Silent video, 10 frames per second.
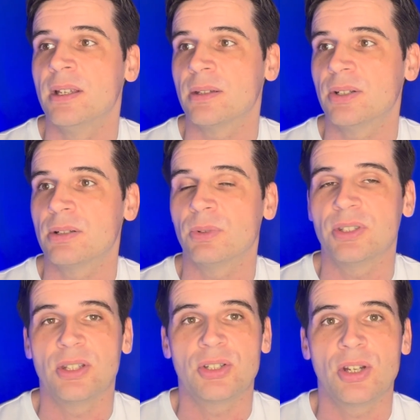So I just
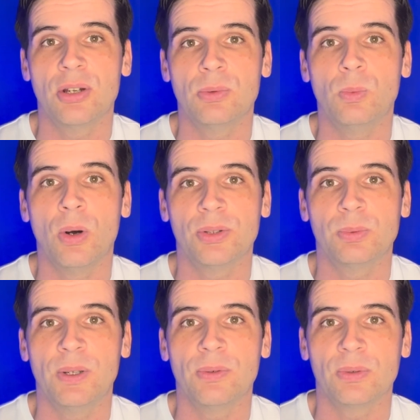wanted to show what
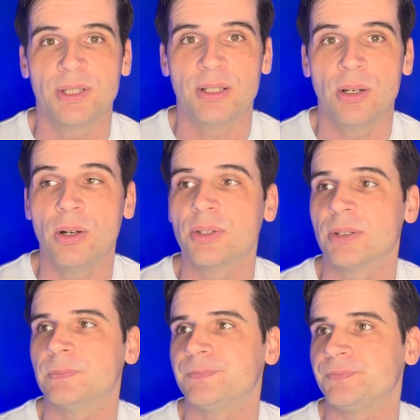we've already got
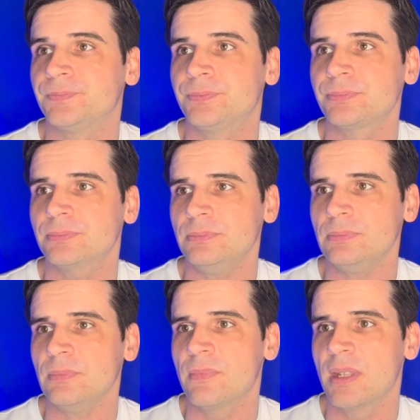
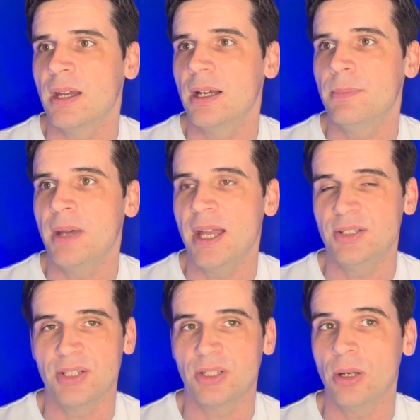and
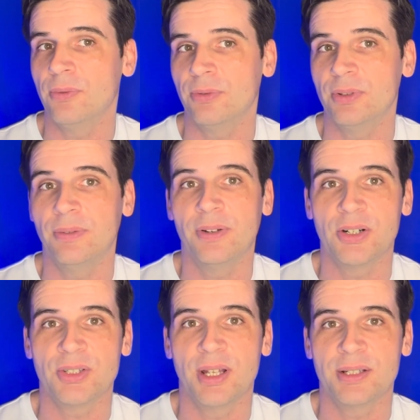just go through the
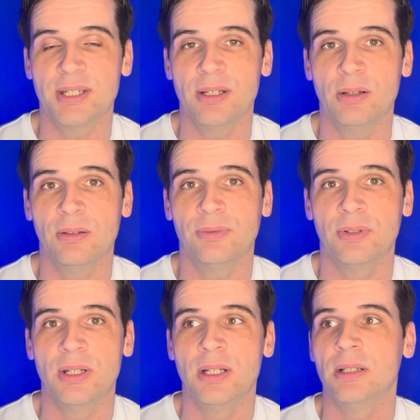functionality of
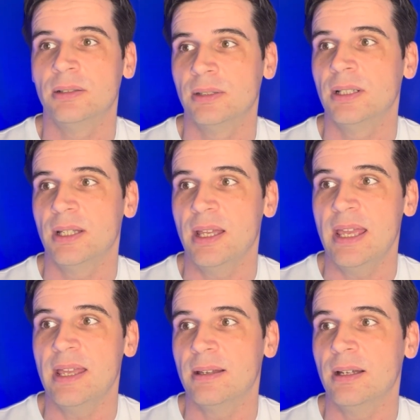
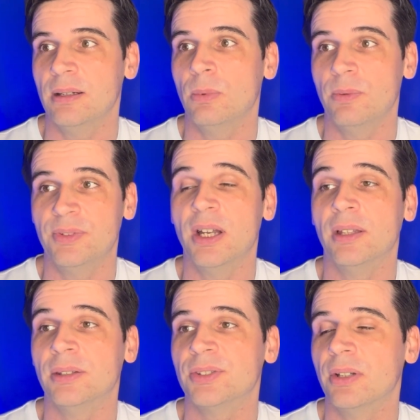what we've
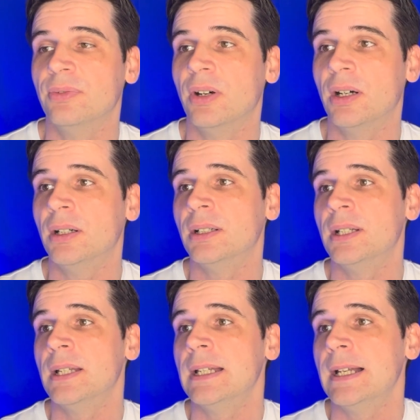done so far.
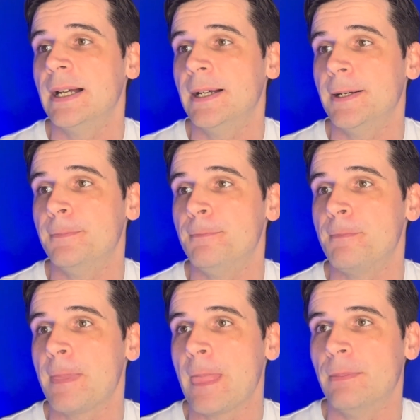I'm
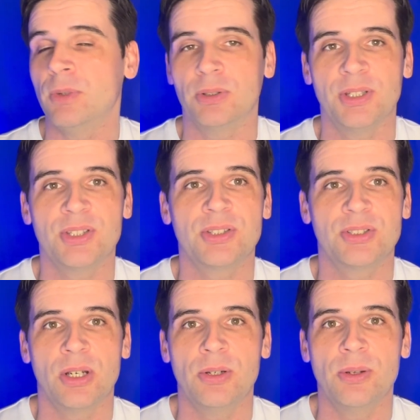not going to
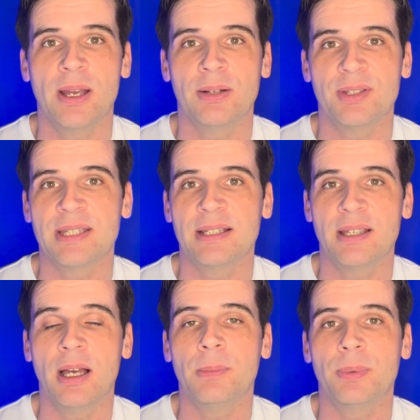show you how to set
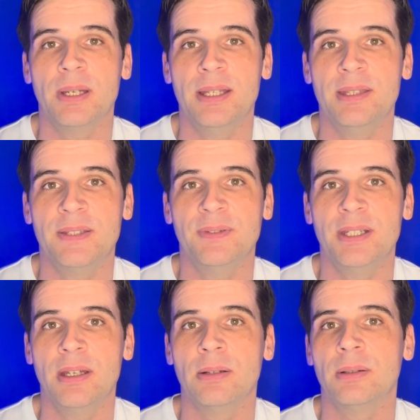it up in this
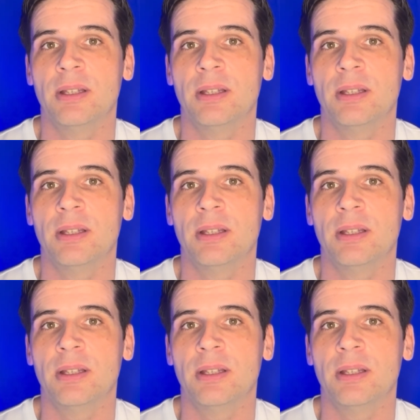video.